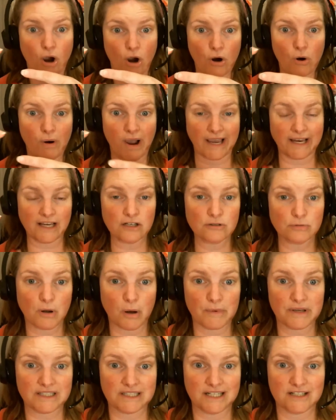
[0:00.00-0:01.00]
Oh, I can
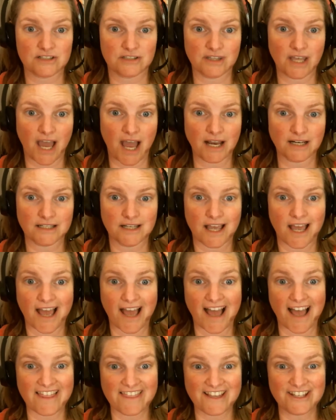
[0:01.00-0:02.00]
probably teach that.
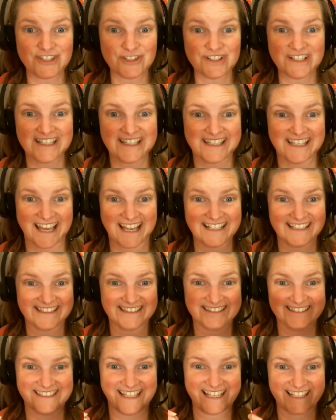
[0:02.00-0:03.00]
And then you can get
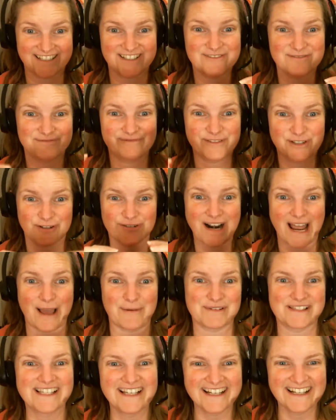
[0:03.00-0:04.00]
like
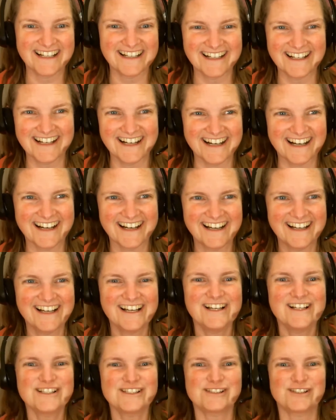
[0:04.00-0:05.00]
grabs.
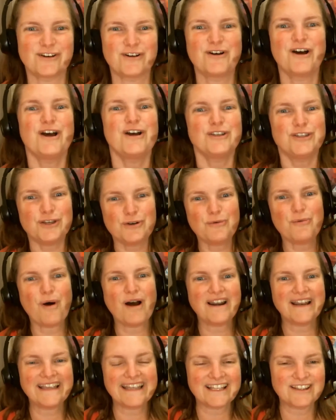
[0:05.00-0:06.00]
So you
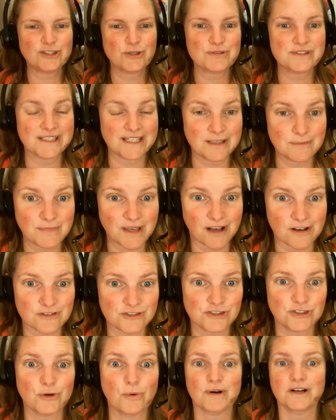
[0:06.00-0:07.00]
want to get those
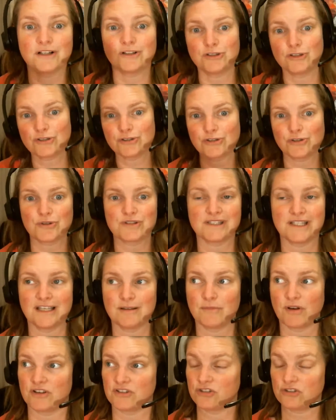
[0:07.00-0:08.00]
emails. You want to look through those
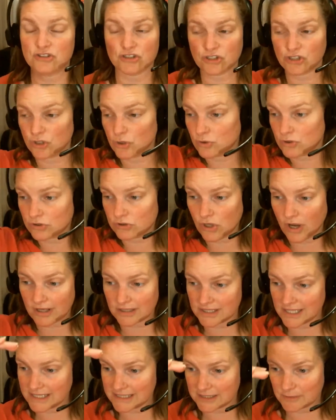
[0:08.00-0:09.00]
emails. There's a huge long
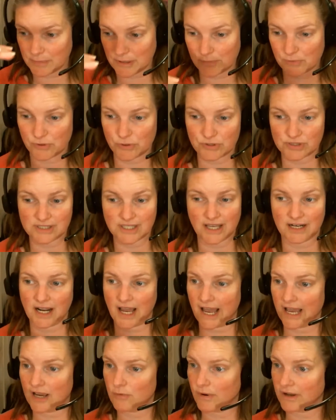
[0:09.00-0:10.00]
list of people who said,
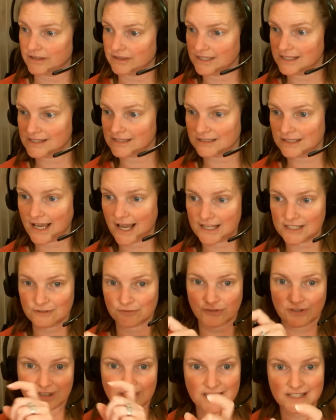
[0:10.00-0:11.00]
I want this class
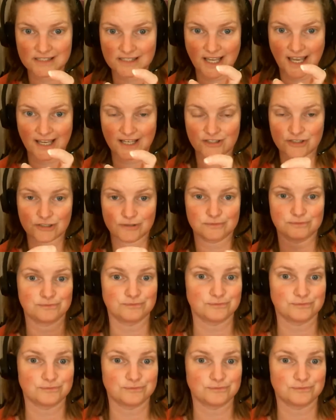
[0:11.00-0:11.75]
for this age.